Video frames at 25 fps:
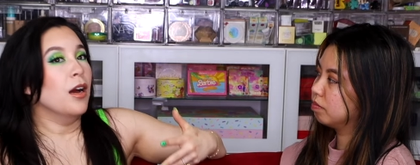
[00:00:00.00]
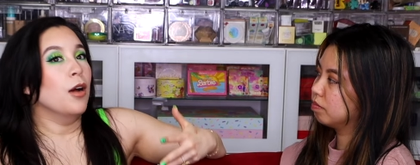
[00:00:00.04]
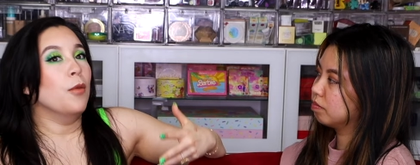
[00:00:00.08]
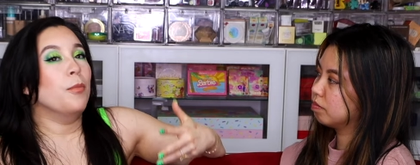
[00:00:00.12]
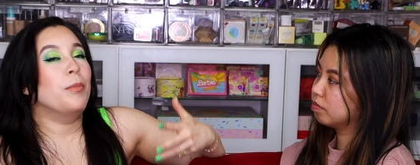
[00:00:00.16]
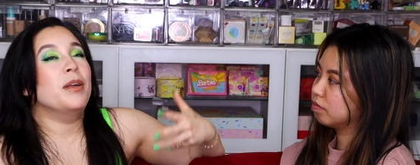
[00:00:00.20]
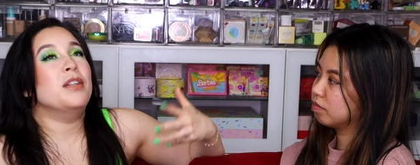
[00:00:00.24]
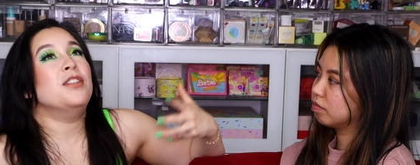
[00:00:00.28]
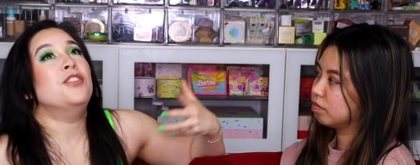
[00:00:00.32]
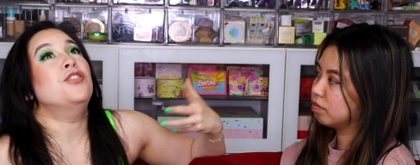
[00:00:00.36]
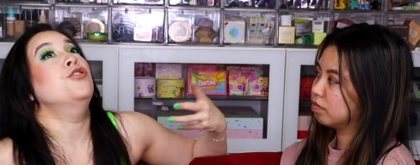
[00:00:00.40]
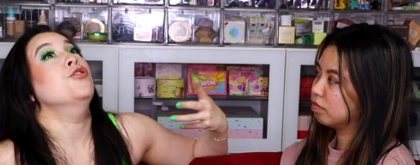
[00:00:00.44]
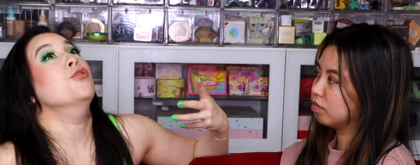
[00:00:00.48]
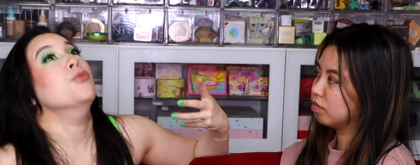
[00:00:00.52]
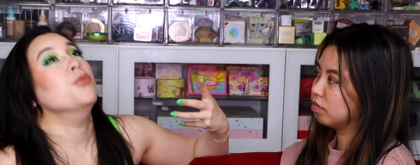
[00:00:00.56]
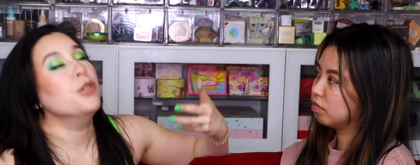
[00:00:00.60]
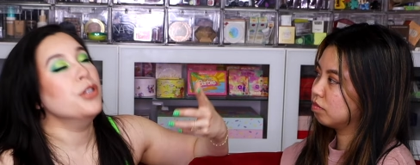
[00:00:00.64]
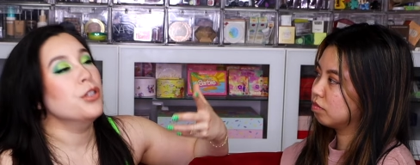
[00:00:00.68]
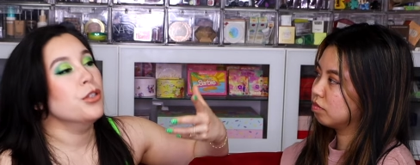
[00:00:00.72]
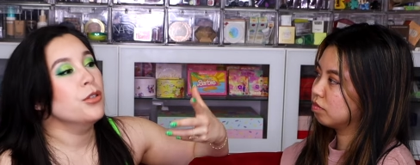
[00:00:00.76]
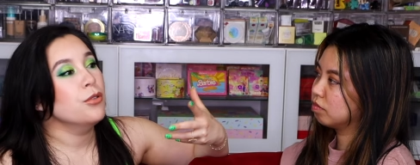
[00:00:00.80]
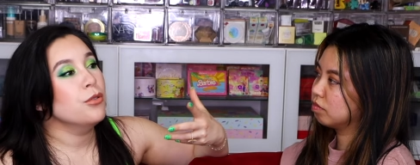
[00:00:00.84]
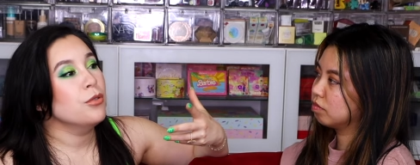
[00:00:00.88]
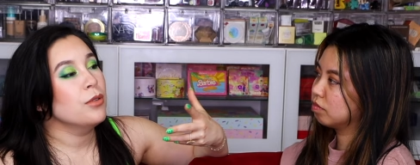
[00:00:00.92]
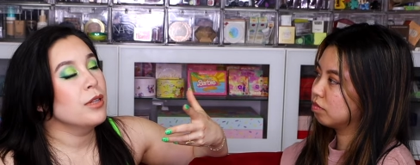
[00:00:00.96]
Speaker 1: But do
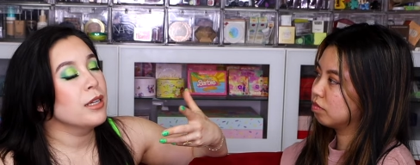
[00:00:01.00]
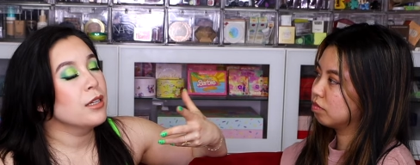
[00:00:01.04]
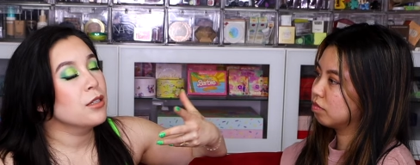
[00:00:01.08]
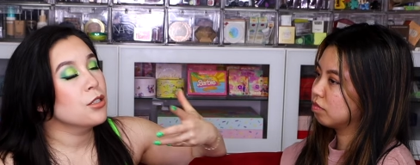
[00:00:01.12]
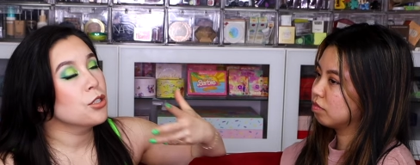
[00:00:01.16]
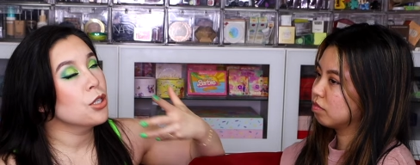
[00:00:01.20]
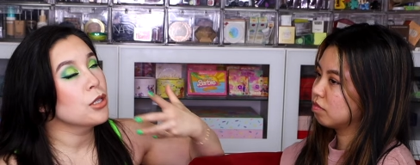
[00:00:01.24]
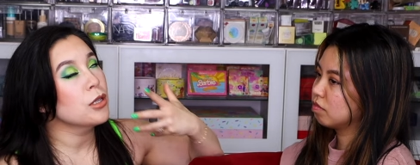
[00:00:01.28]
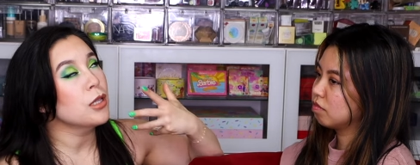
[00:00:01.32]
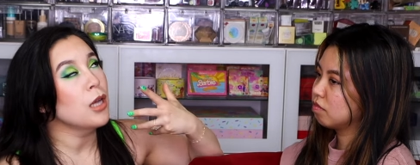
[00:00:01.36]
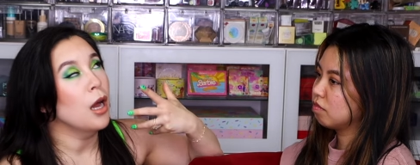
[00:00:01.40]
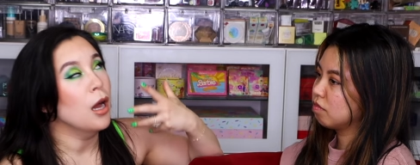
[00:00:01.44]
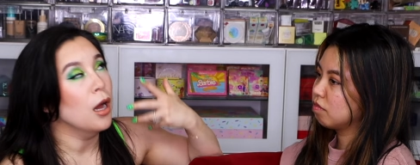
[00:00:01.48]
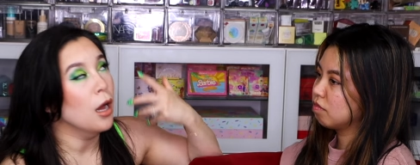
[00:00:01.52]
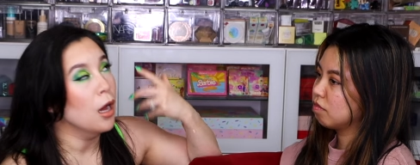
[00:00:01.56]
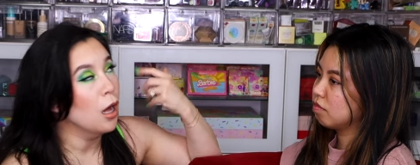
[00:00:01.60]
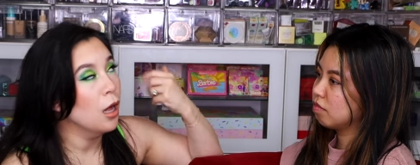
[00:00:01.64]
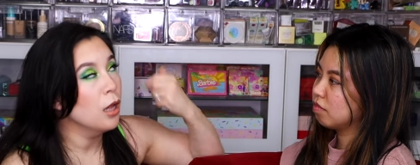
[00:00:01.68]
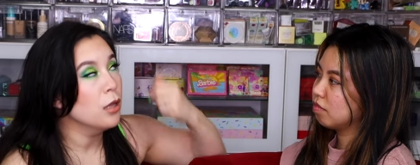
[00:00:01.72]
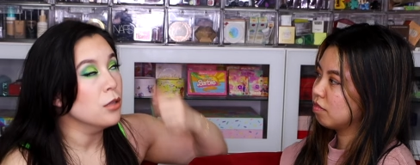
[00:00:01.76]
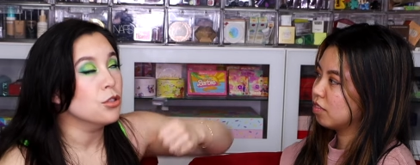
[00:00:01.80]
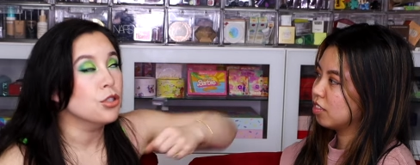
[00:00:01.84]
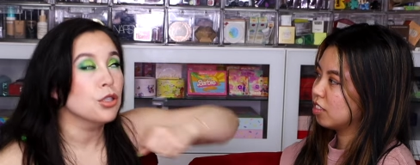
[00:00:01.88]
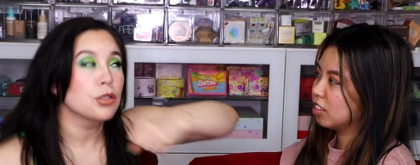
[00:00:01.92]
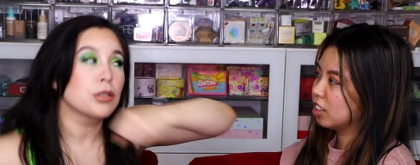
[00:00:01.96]
you like shut the
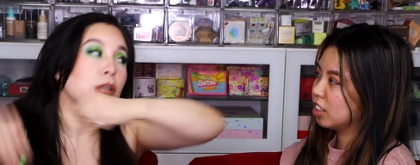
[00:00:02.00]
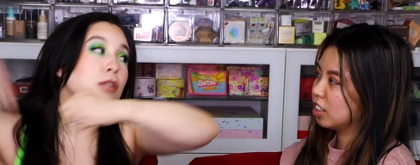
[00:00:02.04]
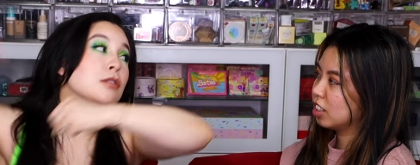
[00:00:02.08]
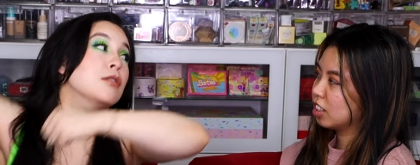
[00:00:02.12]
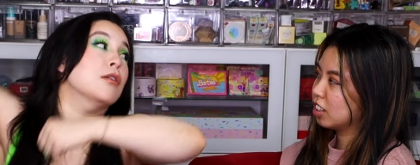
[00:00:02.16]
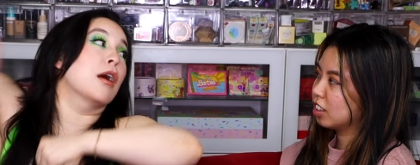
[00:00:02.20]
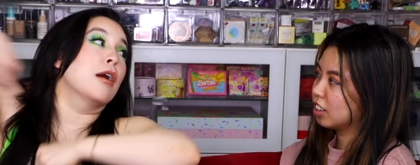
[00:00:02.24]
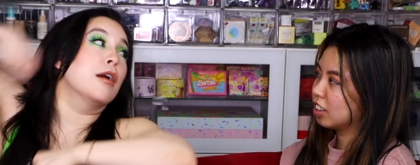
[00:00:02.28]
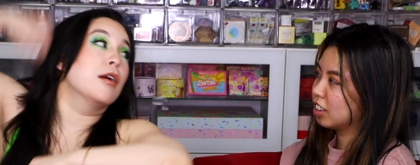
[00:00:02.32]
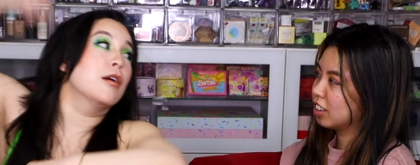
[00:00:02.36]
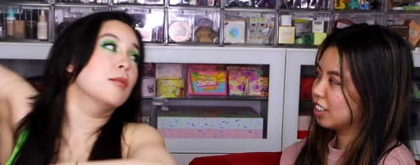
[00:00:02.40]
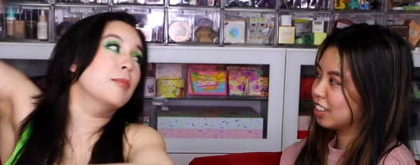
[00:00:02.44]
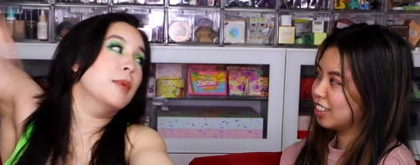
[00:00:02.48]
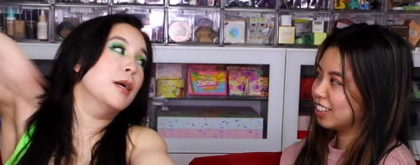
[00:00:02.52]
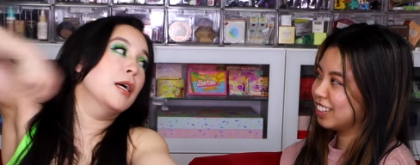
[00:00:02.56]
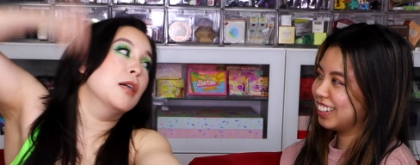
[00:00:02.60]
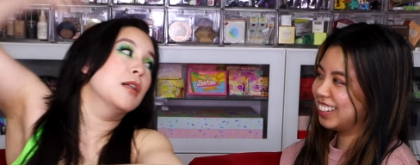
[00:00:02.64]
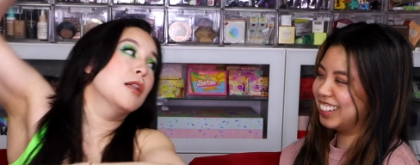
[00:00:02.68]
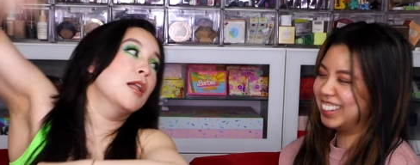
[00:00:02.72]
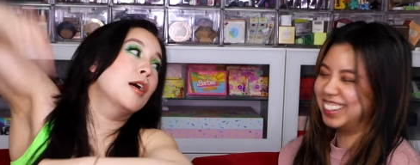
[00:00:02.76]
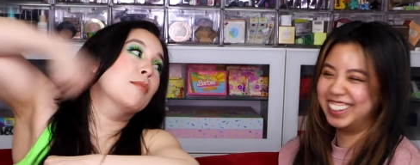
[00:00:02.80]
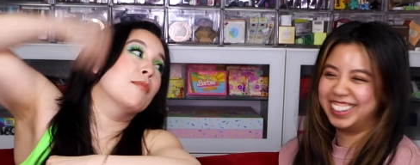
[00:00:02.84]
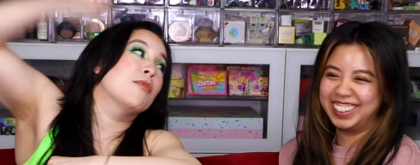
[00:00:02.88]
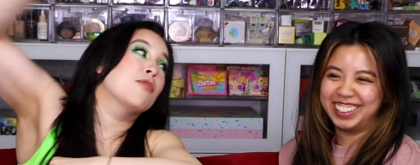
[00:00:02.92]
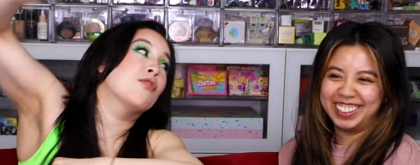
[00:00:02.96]
hell, shut the damn hell
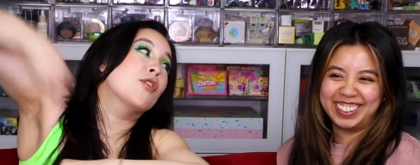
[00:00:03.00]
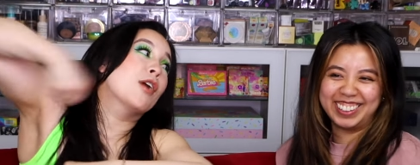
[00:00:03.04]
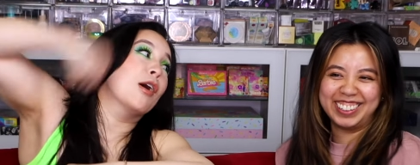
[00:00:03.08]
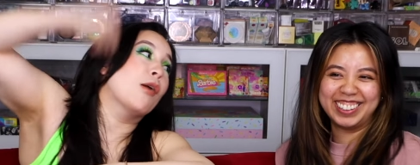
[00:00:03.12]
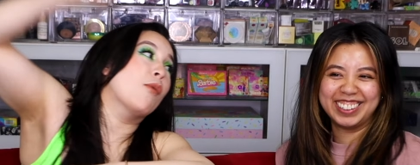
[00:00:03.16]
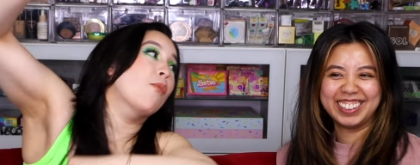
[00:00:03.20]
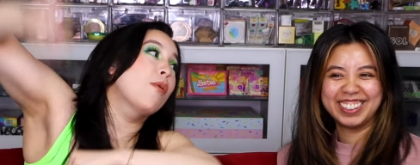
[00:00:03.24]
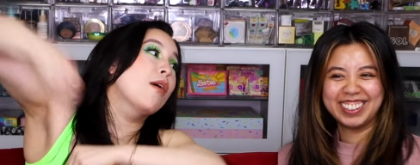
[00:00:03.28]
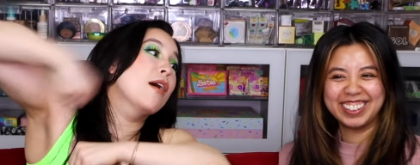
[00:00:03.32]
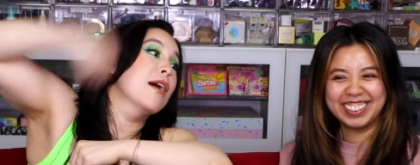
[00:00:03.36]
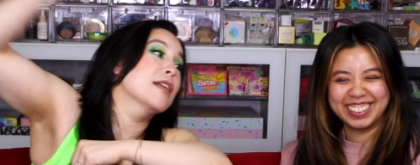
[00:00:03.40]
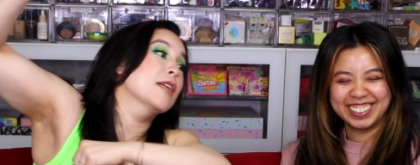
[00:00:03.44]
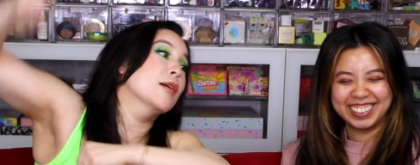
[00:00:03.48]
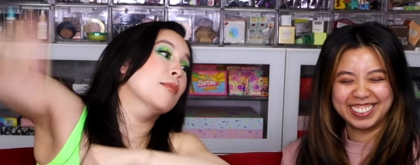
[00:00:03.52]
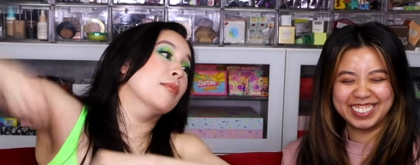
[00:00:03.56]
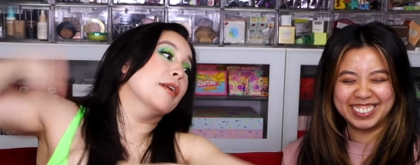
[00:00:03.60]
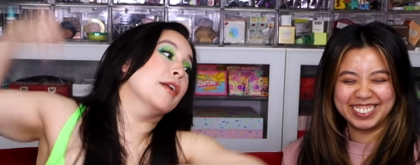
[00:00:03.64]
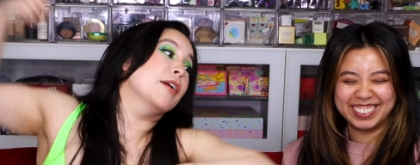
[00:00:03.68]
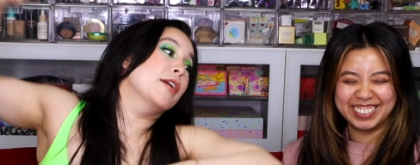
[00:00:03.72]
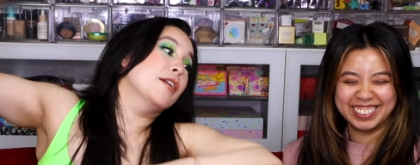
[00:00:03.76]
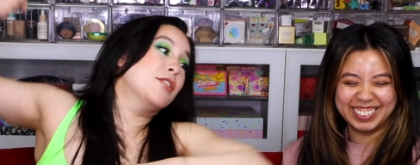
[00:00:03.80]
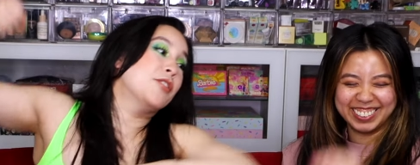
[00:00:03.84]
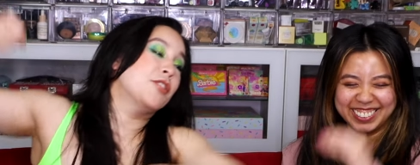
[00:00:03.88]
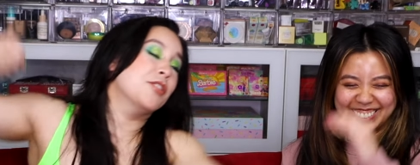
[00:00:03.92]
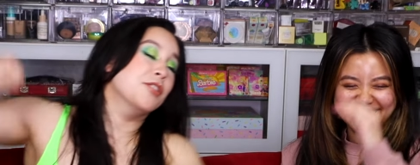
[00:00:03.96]
up before I wind up and
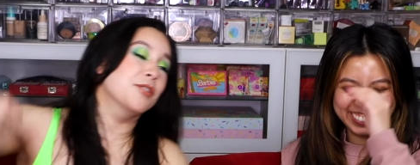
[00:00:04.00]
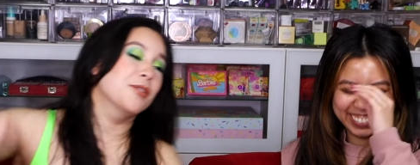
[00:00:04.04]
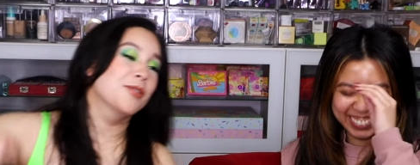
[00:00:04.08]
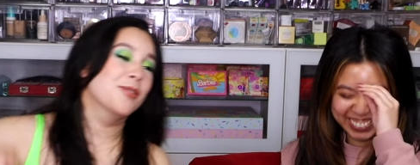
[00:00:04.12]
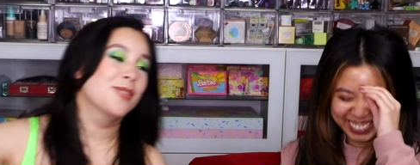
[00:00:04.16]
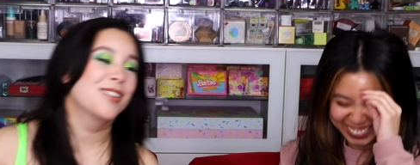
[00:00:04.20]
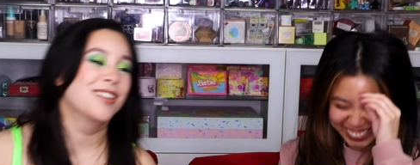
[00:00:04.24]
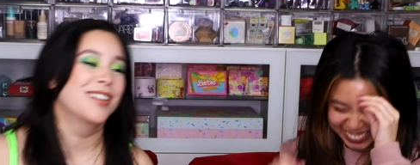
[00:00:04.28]
hit you?